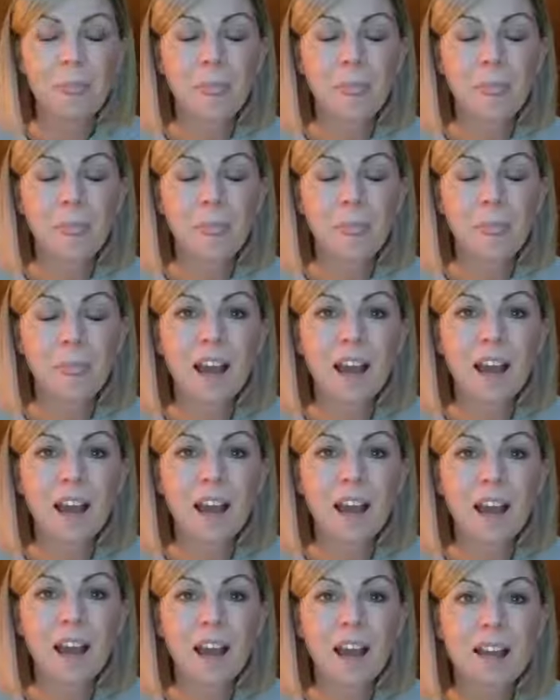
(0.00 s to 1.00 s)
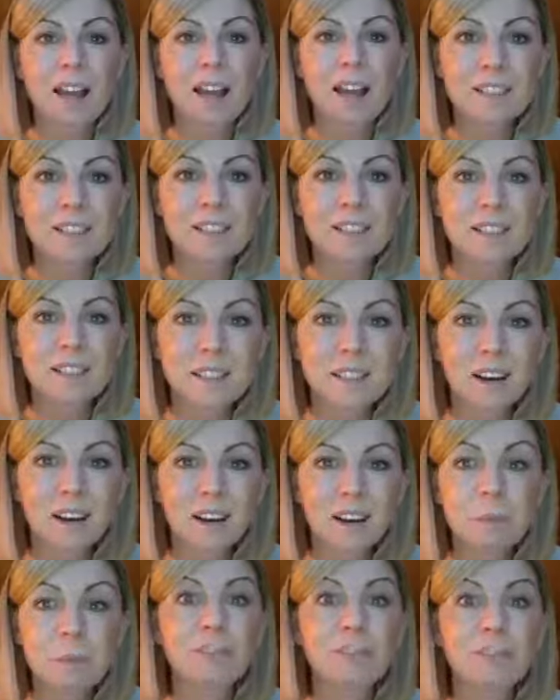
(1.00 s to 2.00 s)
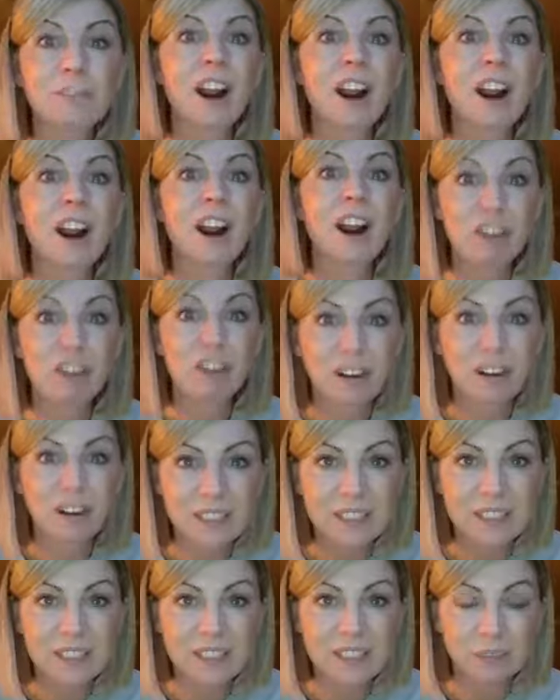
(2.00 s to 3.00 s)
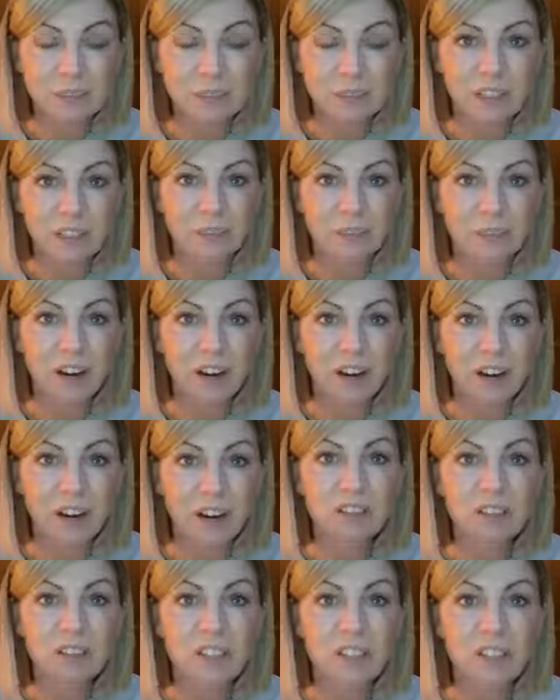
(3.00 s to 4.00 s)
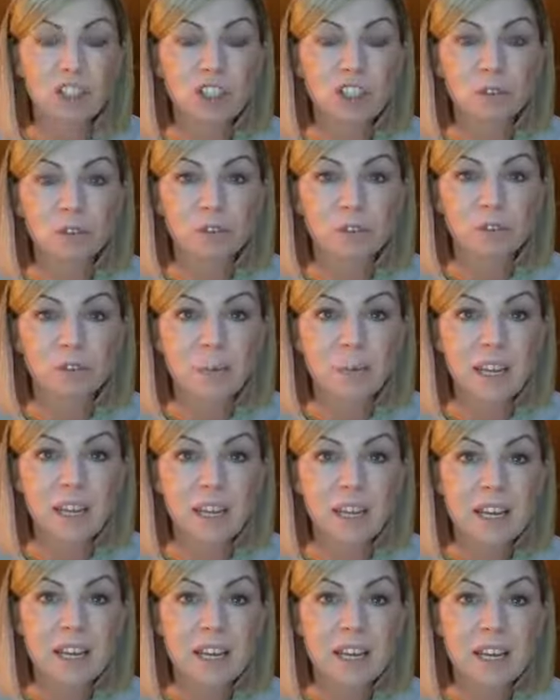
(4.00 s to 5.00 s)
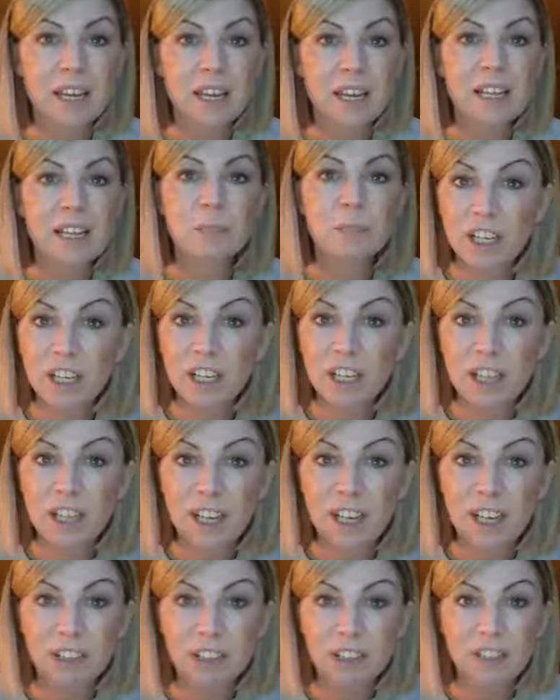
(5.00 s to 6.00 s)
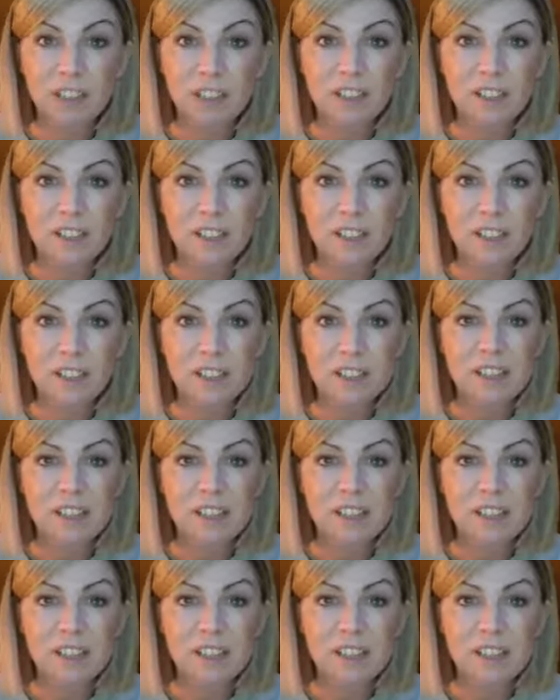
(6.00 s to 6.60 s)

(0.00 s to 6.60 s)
And I'll be forever grateful to Lisa for that, for everything that she's done for me, especially in the last 2 years, but